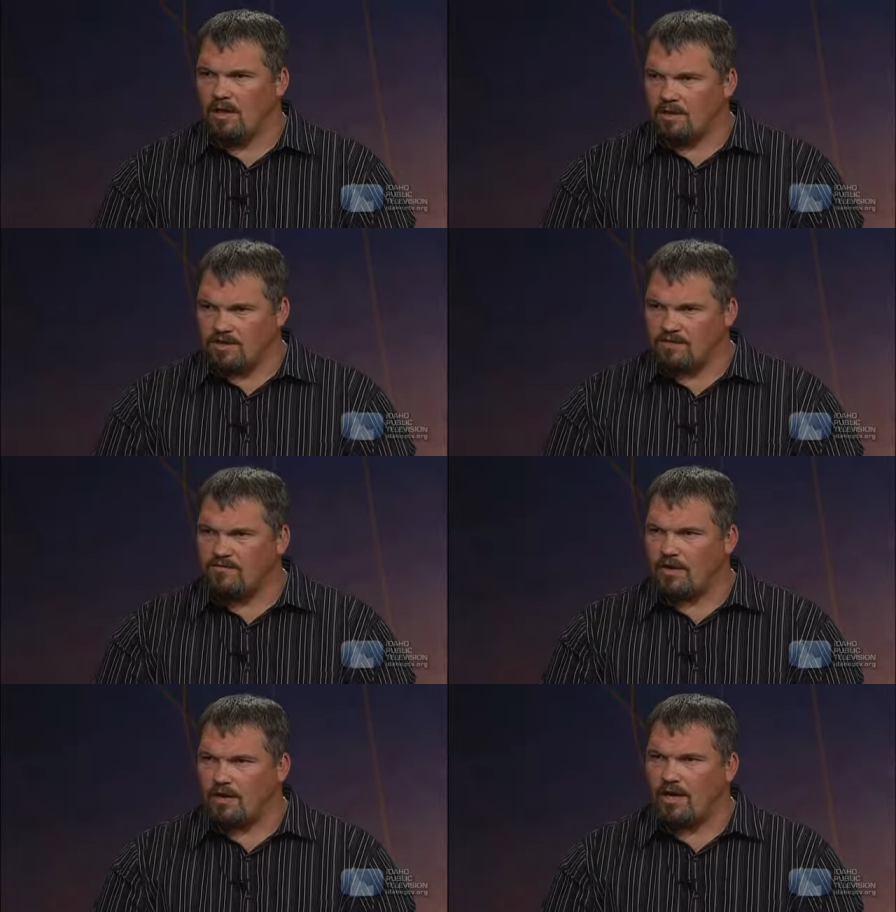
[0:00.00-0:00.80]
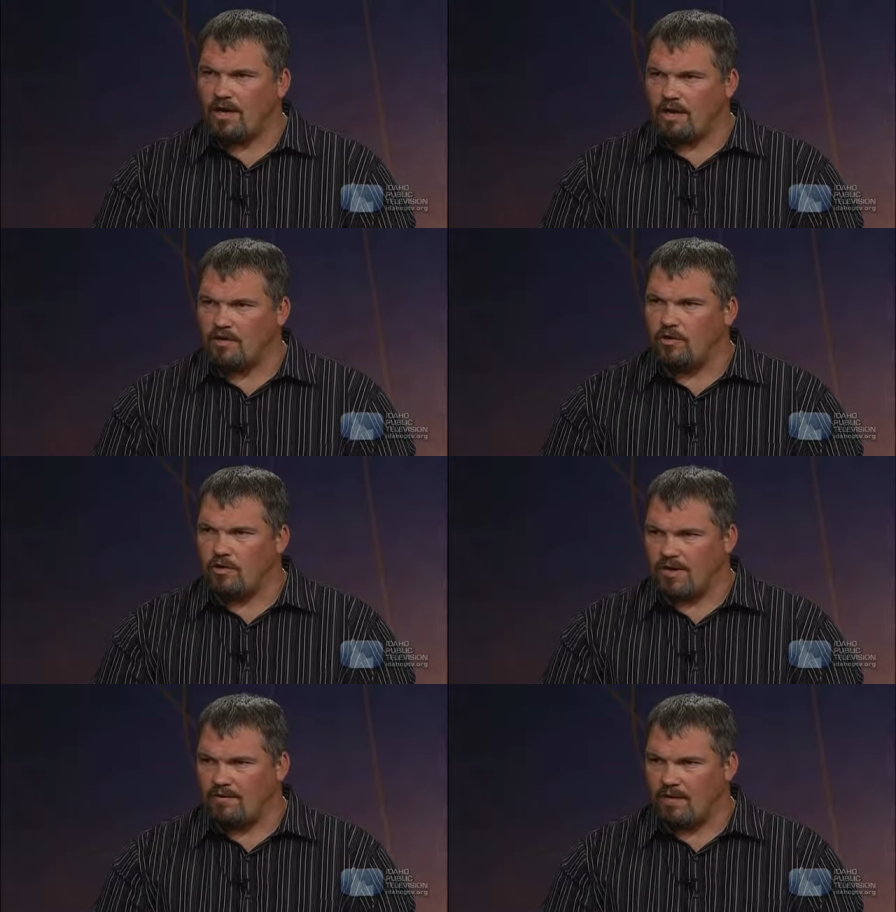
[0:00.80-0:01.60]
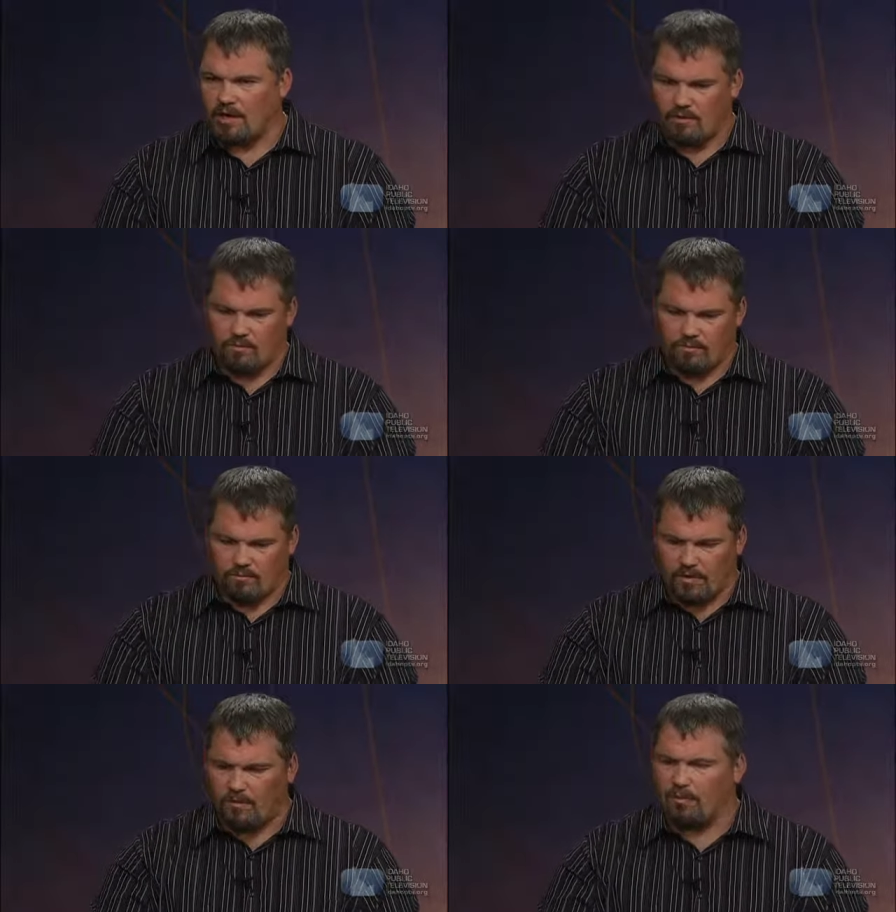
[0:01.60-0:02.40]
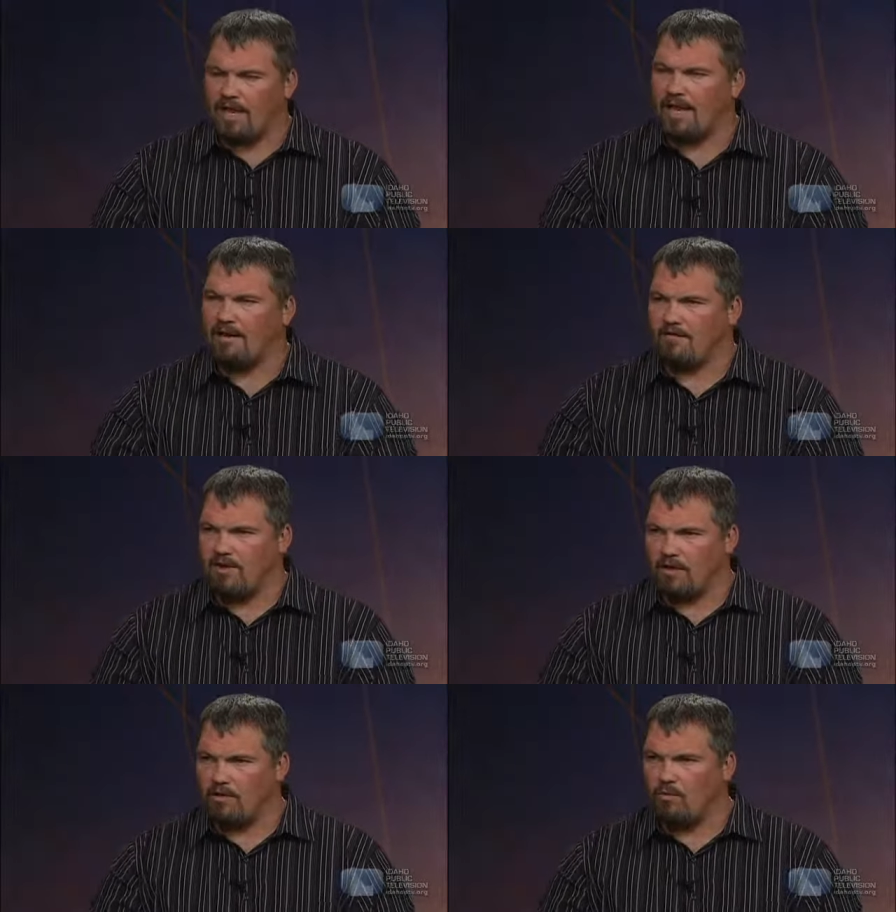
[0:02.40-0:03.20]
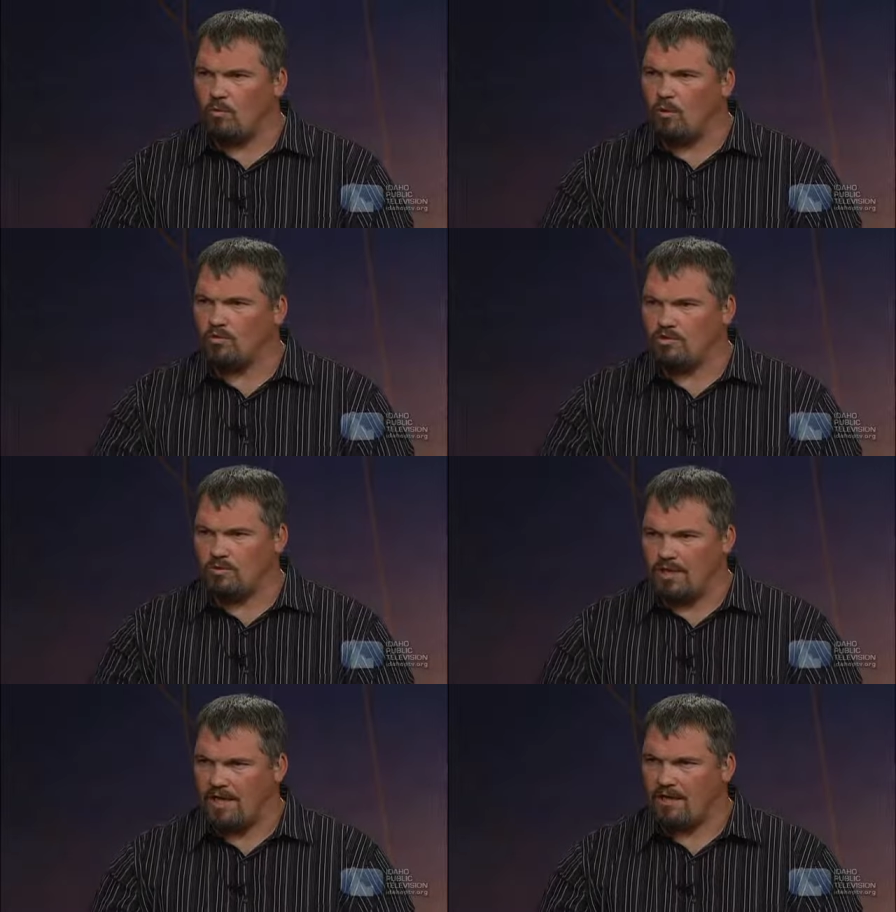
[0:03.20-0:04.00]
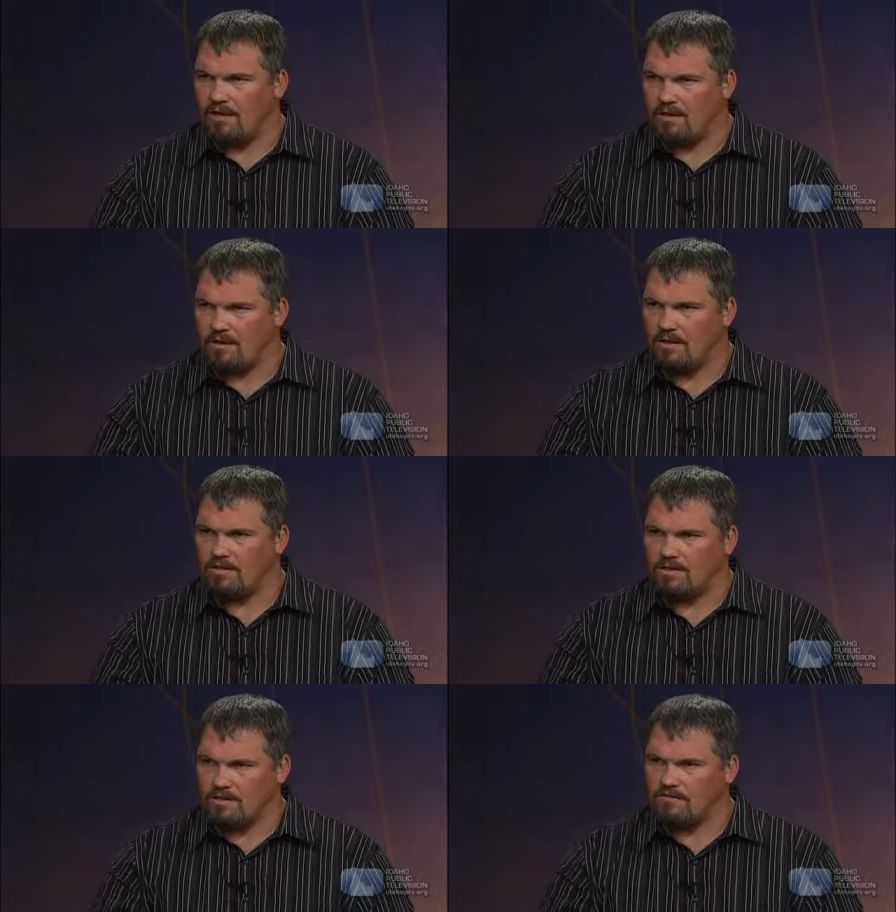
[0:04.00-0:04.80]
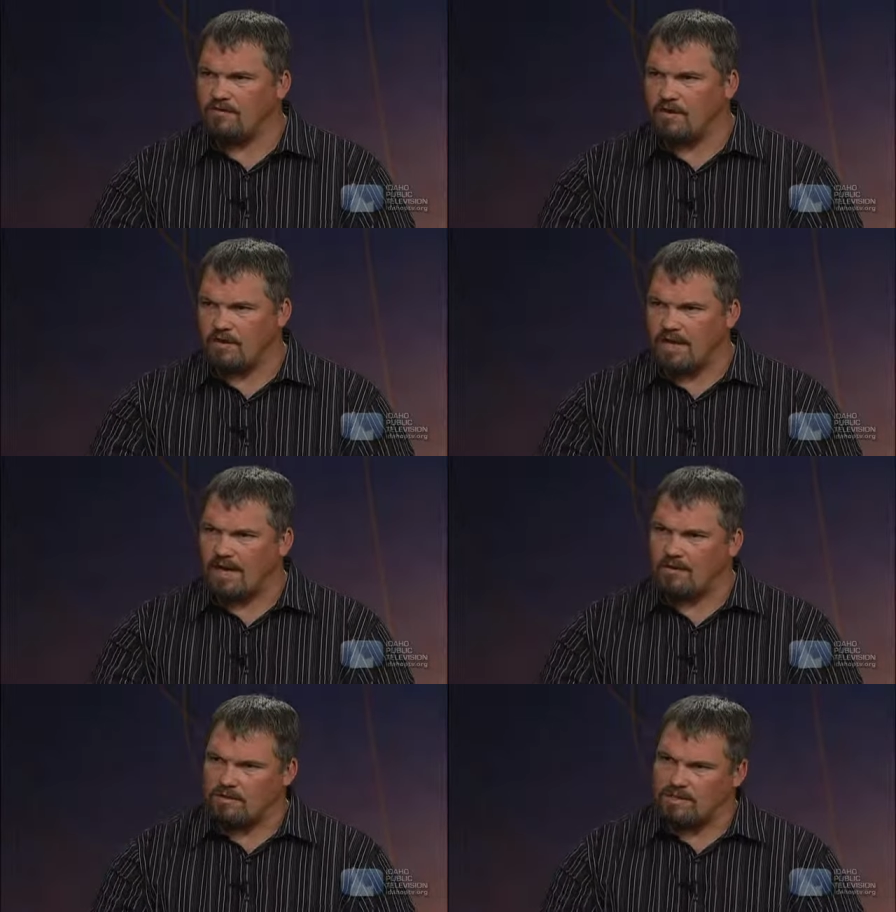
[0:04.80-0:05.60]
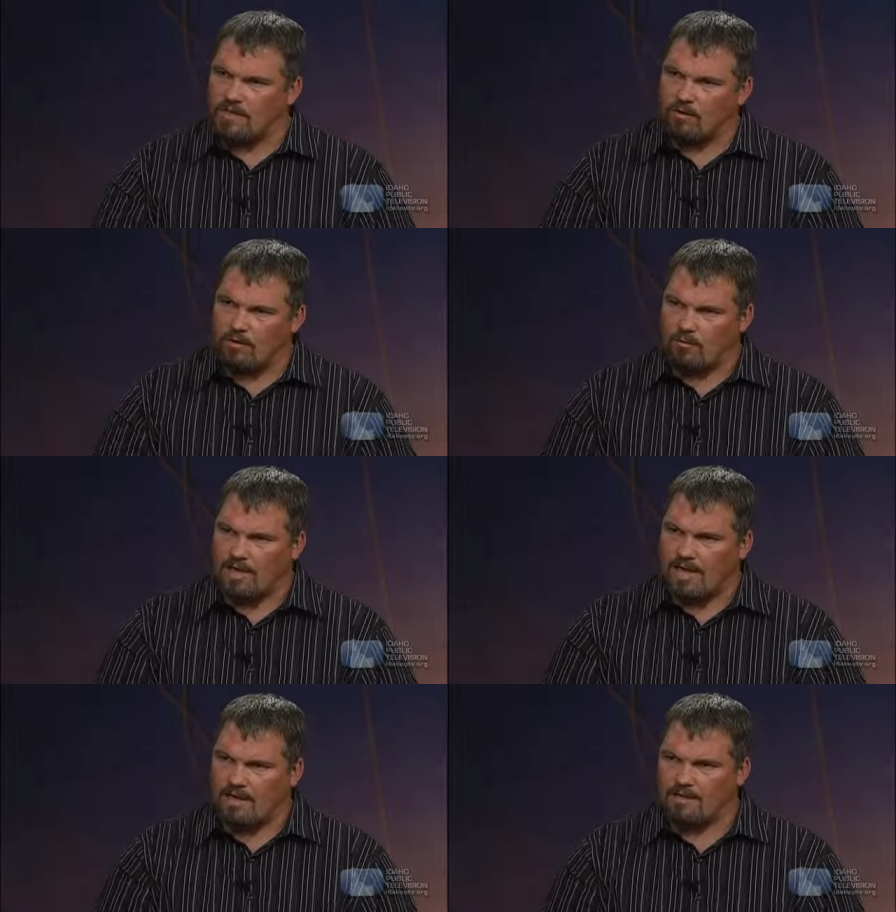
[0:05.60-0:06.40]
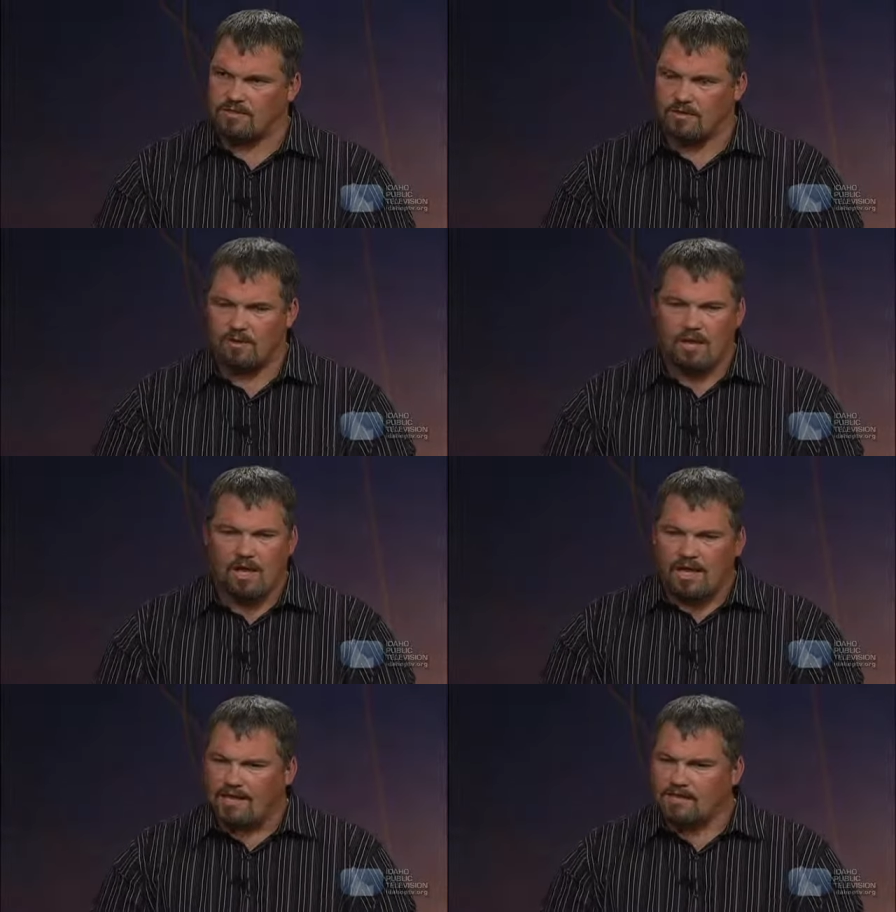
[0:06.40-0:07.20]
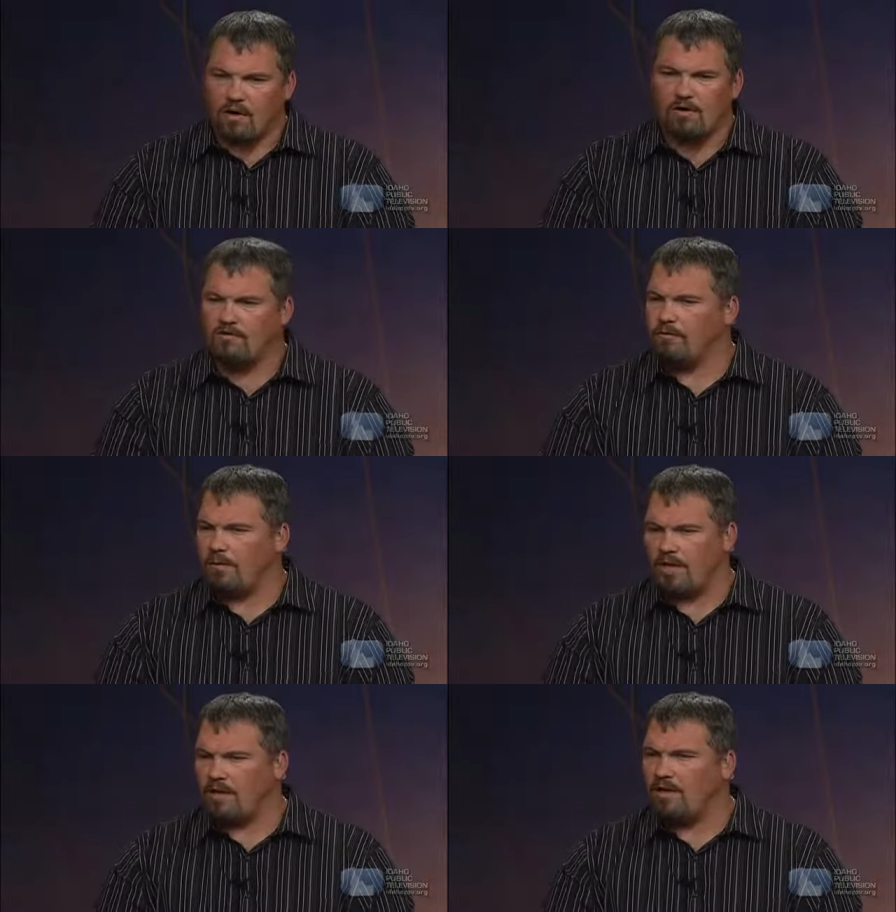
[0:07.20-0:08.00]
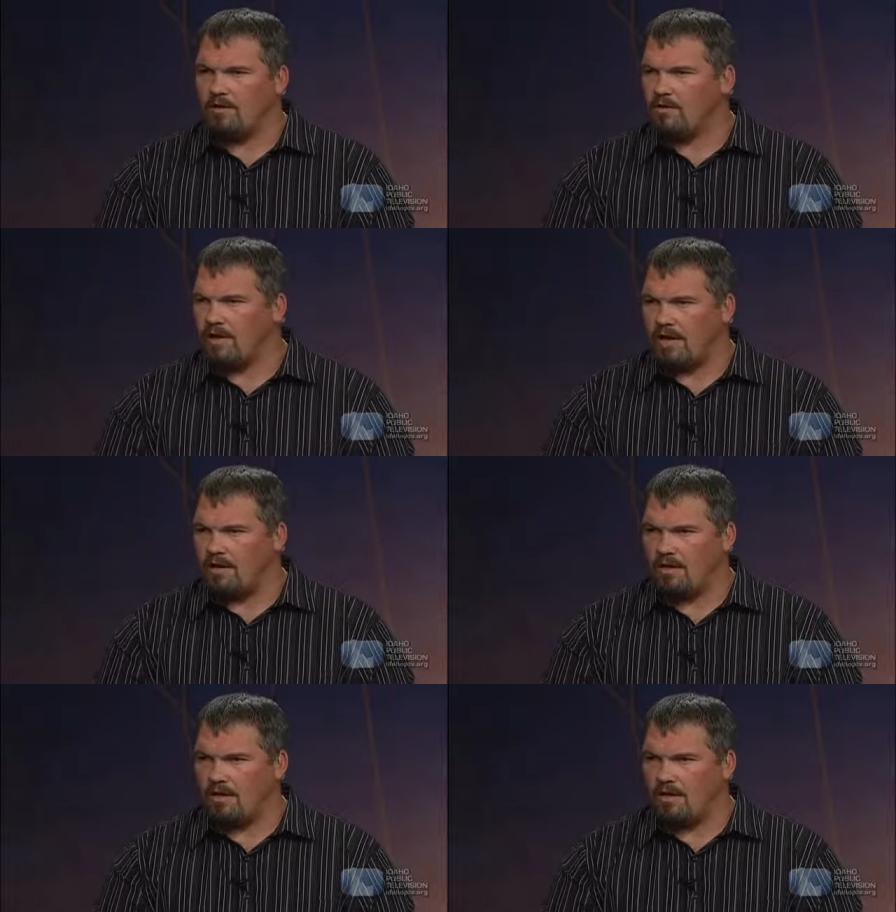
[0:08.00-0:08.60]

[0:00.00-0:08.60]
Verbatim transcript: Let's figure out how you don't have how a plan of how you won't do it again. Let's let's figure that out instead of going back. So it's hard for me. You're right.